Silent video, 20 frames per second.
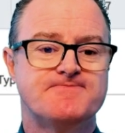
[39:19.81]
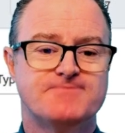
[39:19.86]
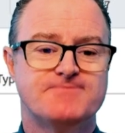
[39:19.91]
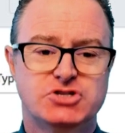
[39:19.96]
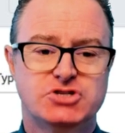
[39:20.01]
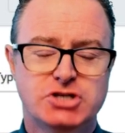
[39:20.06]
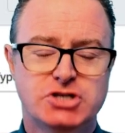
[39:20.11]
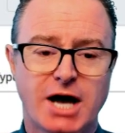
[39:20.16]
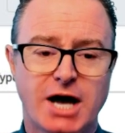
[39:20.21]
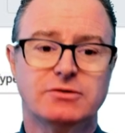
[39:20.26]

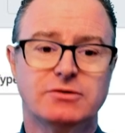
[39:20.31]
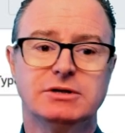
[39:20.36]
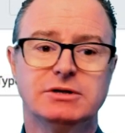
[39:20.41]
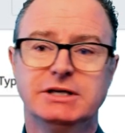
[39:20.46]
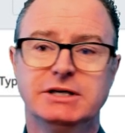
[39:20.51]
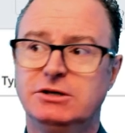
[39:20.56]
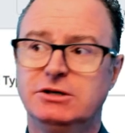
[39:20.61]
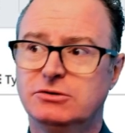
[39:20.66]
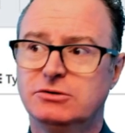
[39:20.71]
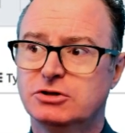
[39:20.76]

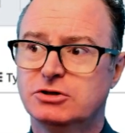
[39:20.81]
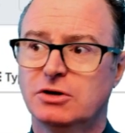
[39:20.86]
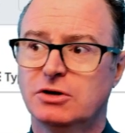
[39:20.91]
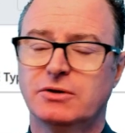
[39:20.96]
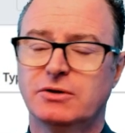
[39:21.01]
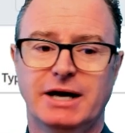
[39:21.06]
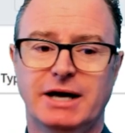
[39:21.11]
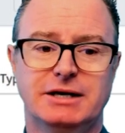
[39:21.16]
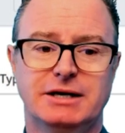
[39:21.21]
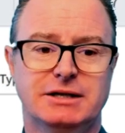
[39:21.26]
Generally, you
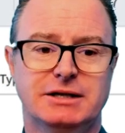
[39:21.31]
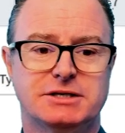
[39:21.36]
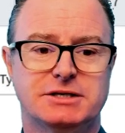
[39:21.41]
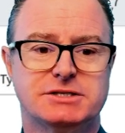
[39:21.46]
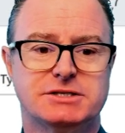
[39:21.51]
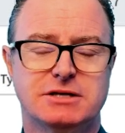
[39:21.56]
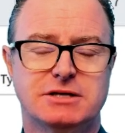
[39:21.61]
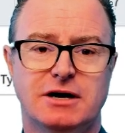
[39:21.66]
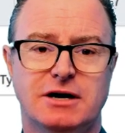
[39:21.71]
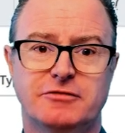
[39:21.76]
don't edit this
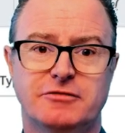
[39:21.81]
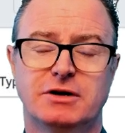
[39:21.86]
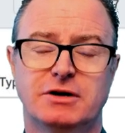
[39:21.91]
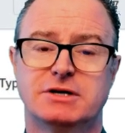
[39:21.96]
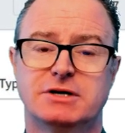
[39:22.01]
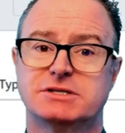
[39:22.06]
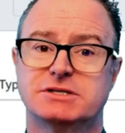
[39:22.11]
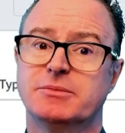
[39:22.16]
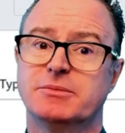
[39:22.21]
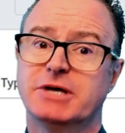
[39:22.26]
stuff.
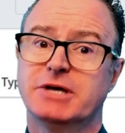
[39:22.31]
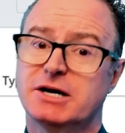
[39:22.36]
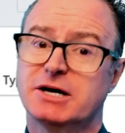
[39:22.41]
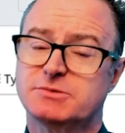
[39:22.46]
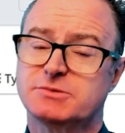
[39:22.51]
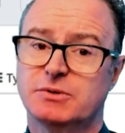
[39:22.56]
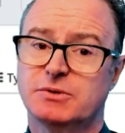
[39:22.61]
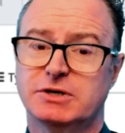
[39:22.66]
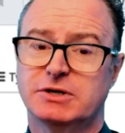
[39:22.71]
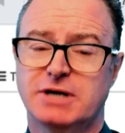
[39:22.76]
Somebody asked
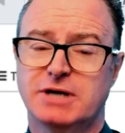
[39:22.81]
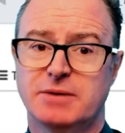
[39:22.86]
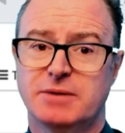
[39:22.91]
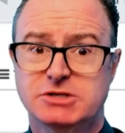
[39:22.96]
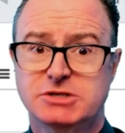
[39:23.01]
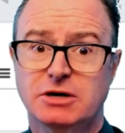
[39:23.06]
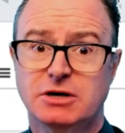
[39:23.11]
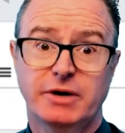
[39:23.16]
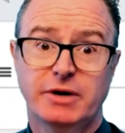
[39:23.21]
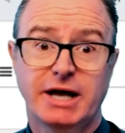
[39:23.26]
me one time, is
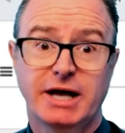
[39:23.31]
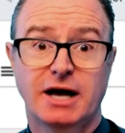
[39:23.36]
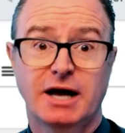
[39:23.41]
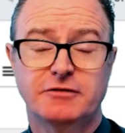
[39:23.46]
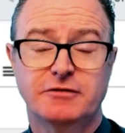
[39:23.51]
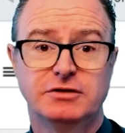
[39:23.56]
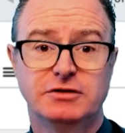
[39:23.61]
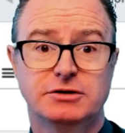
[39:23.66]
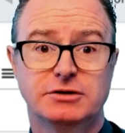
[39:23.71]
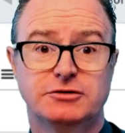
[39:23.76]
there a way to add a
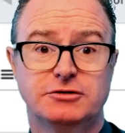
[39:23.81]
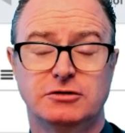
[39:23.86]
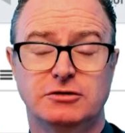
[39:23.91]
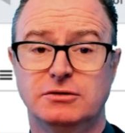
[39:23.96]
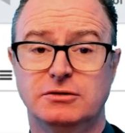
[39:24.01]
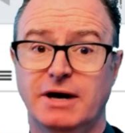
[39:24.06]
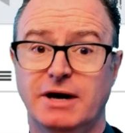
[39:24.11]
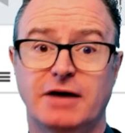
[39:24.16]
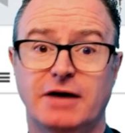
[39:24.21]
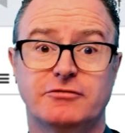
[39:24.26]
field
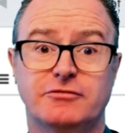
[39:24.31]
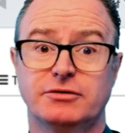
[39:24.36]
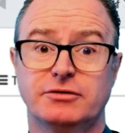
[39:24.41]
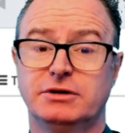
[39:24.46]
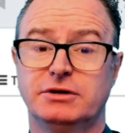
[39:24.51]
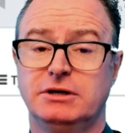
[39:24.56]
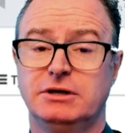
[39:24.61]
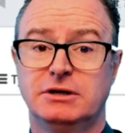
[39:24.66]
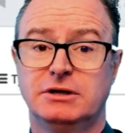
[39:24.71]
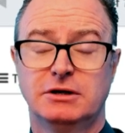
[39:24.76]
to
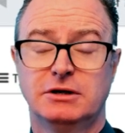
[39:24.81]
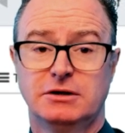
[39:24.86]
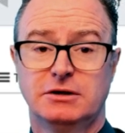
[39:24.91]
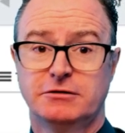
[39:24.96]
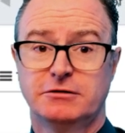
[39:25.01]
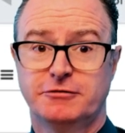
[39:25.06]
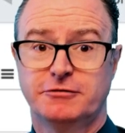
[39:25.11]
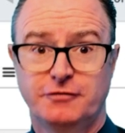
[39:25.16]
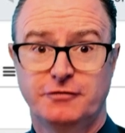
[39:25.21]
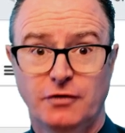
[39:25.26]
every
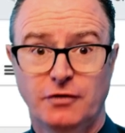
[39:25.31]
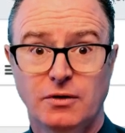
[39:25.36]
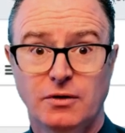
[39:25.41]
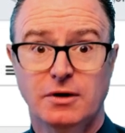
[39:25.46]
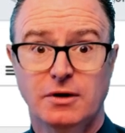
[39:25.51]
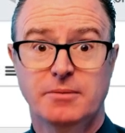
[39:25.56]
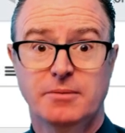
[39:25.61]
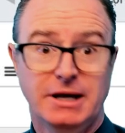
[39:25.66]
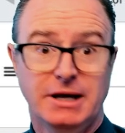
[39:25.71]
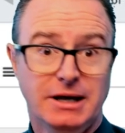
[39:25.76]

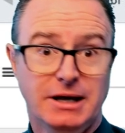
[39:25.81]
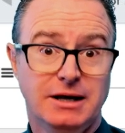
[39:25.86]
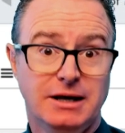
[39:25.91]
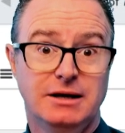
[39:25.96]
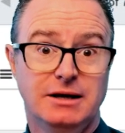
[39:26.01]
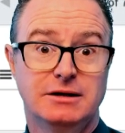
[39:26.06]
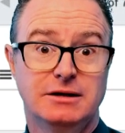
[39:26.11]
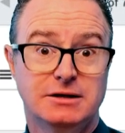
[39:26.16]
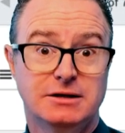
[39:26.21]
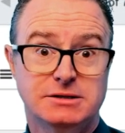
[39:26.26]
form
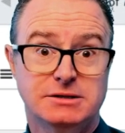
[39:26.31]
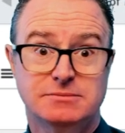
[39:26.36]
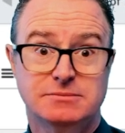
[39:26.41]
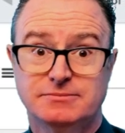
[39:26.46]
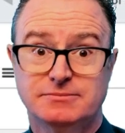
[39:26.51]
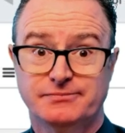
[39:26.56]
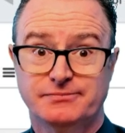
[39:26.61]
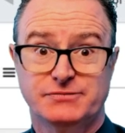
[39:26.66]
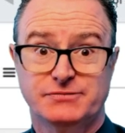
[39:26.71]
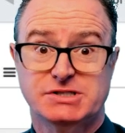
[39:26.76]
in the
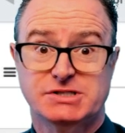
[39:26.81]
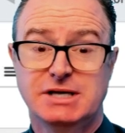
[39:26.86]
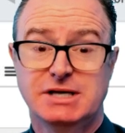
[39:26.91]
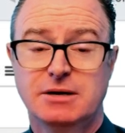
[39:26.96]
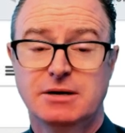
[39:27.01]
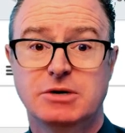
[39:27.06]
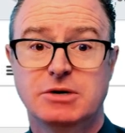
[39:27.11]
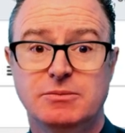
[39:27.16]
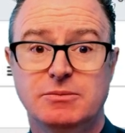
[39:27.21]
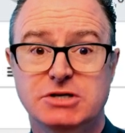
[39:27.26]

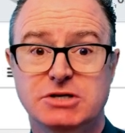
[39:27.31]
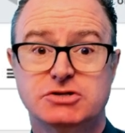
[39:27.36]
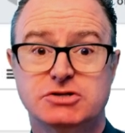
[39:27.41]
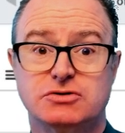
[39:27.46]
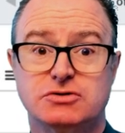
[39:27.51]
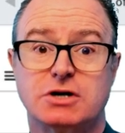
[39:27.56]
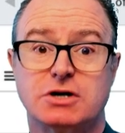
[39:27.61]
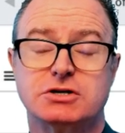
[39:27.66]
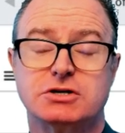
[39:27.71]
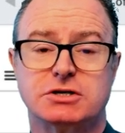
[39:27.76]
Cmdb
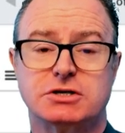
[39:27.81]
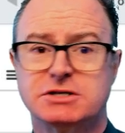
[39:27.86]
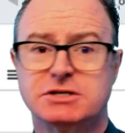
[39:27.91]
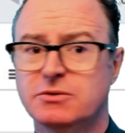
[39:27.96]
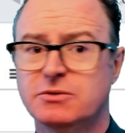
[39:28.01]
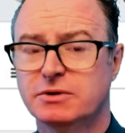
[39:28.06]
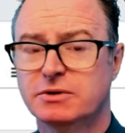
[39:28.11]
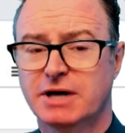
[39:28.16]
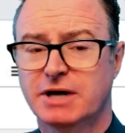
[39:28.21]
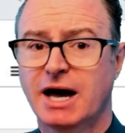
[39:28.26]
structure?
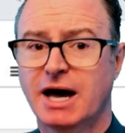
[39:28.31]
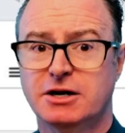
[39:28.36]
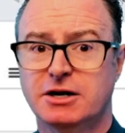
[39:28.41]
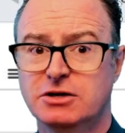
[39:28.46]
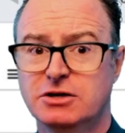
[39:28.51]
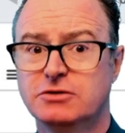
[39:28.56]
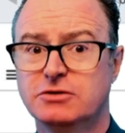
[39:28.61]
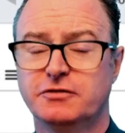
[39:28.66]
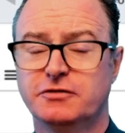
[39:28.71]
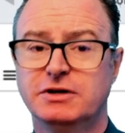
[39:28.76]
Because they had a
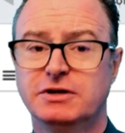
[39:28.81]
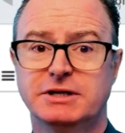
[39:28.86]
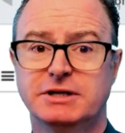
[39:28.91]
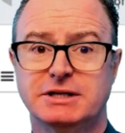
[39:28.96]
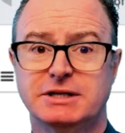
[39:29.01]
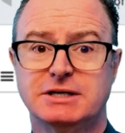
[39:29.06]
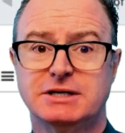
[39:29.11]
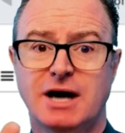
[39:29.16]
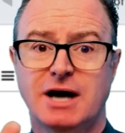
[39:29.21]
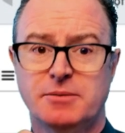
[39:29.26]
new field at
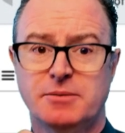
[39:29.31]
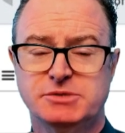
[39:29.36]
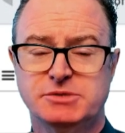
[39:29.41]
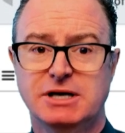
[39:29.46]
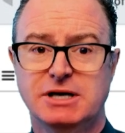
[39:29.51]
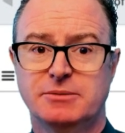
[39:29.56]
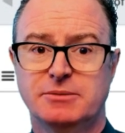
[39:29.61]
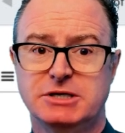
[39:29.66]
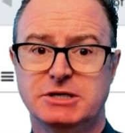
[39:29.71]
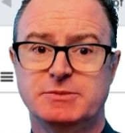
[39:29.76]
the top
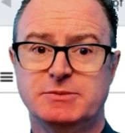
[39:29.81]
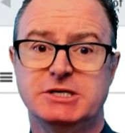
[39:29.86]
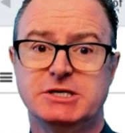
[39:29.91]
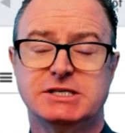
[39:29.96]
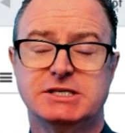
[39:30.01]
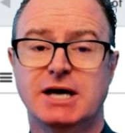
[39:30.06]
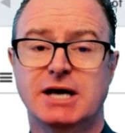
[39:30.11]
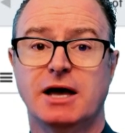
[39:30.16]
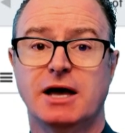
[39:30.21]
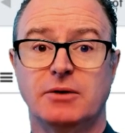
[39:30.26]
Cmdb
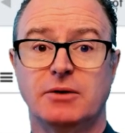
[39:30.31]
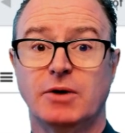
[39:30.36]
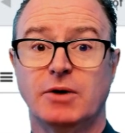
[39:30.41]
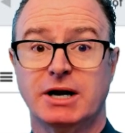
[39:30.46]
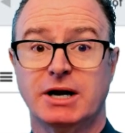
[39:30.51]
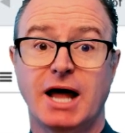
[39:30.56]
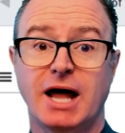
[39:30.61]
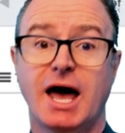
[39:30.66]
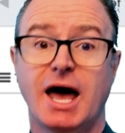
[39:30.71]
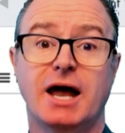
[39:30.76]
CI and they wanted
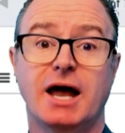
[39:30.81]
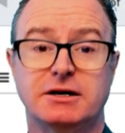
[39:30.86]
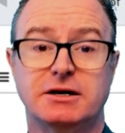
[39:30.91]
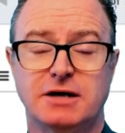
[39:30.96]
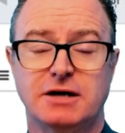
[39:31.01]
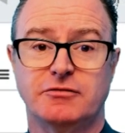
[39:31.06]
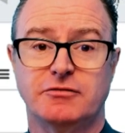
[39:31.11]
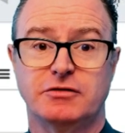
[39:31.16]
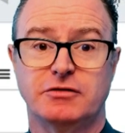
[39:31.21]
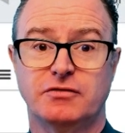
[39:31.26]
to add it to
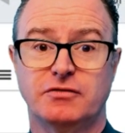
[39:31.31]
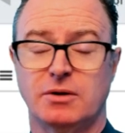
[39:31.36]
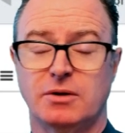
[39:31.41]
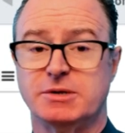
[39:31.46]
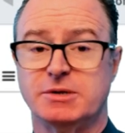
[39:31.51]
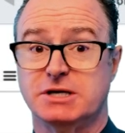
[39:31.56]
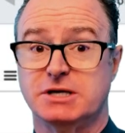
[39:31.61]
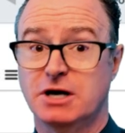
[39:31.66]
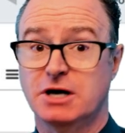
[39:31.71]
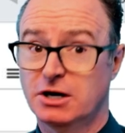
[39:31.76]
every form. I
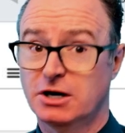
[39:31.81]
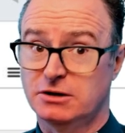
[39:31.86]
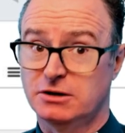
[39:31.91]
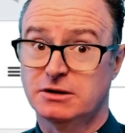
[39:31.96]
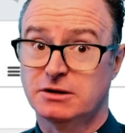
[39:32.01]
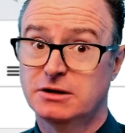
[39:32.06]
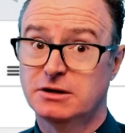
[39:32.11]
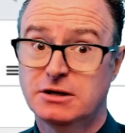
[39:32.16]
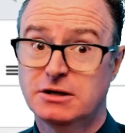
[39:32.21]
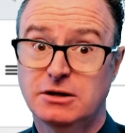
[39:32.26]
said, you're
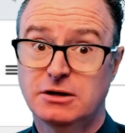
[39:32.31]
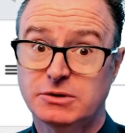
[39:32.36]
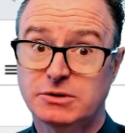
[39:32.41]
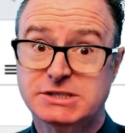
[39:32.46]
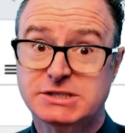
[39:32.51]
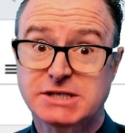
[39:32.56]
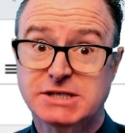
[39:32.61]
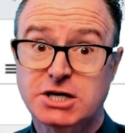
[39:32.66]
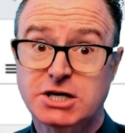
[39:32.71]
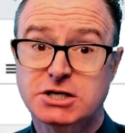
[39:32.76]
going to need to know what
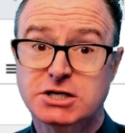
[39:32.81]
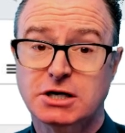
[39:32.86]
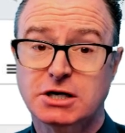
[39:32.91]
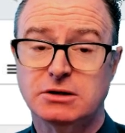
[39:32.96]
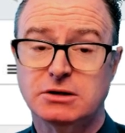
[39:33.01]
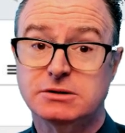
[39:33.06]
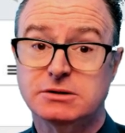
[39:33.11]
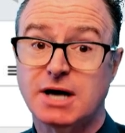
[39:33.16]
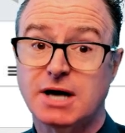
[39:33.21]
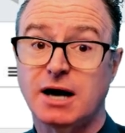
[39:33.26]
section it
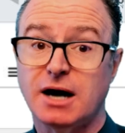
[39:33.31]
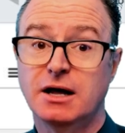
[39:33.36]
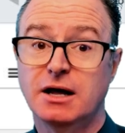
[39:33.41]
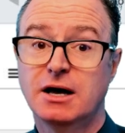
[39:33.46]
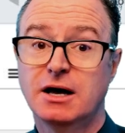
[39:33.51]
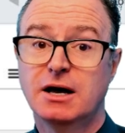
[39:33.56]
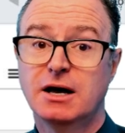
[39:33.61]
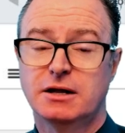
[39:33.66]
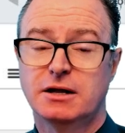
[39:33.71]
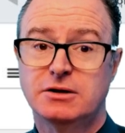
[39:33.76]
goes on.
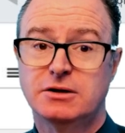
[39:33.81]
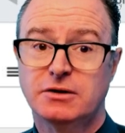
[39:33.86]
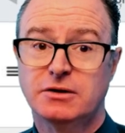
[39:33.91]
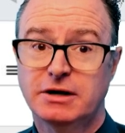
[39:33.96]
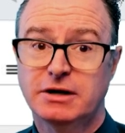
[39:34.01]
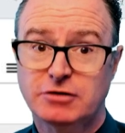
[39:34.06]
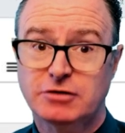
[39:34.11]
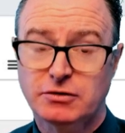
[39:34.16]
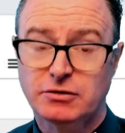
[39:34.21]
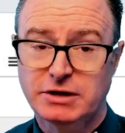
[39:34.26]
Then you're going to
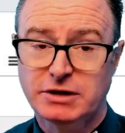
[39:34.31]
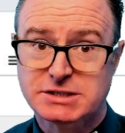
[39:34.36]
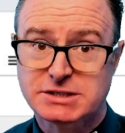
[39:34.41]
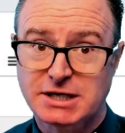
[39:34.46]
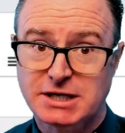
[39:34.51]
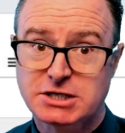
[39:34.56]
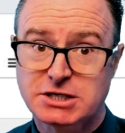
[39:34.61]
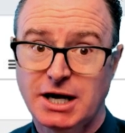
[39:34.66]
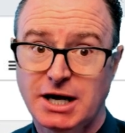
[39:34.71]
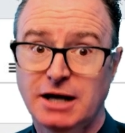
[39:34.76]
have to create a
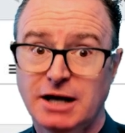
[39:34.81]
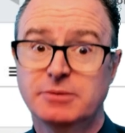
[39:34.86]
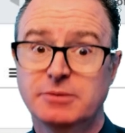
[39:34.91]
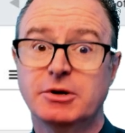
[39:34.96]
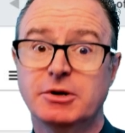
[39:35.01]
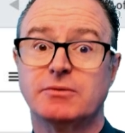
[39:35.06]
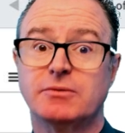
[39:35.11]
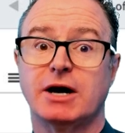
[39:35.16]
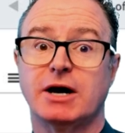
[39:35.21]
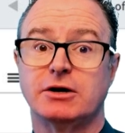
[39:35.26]
section
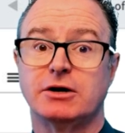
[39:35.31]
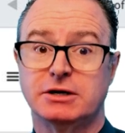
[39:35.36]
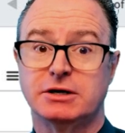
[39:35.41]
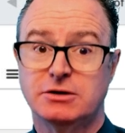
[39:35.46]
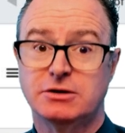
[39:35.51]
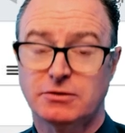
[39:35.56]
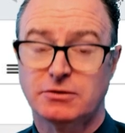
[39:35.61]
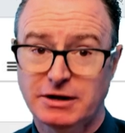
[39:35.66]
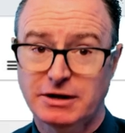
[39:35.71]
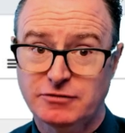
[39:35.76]
element record, and
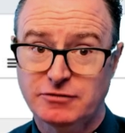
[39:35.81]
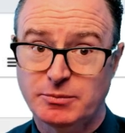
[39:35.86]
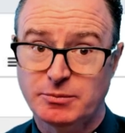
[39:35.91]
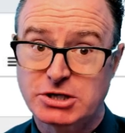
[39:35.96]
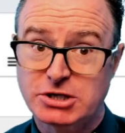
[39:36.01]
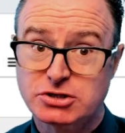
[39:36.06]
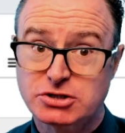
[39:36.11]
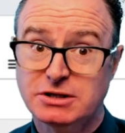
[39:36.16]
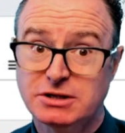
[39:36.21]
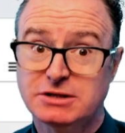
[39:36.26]
you're going to have to make
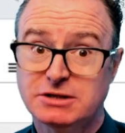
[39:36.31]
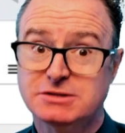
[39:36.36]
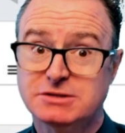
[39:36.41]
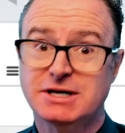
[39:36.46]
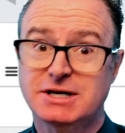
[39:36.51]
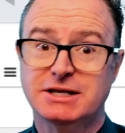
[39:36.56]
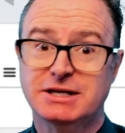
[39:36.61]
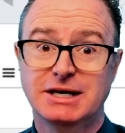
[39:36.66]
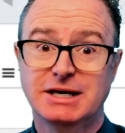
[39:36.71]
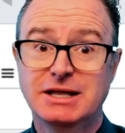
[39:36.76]
sure that there's
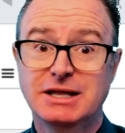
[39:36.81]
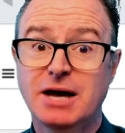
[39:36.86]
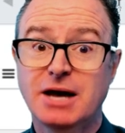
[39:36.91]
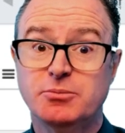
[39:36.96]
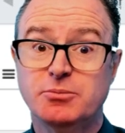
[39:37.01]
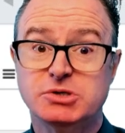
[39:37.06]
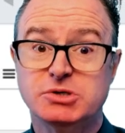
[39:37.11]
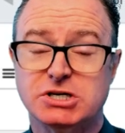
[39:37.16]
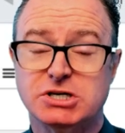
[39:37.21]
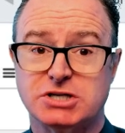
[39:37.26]
nothing in that
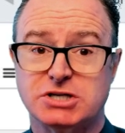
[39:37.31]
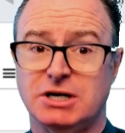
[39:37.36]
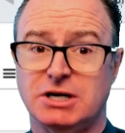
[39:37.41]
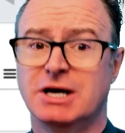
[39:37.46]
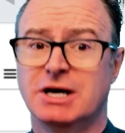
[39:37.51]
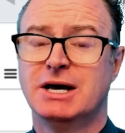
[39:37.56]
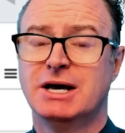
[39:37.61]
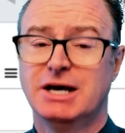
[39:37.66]
position.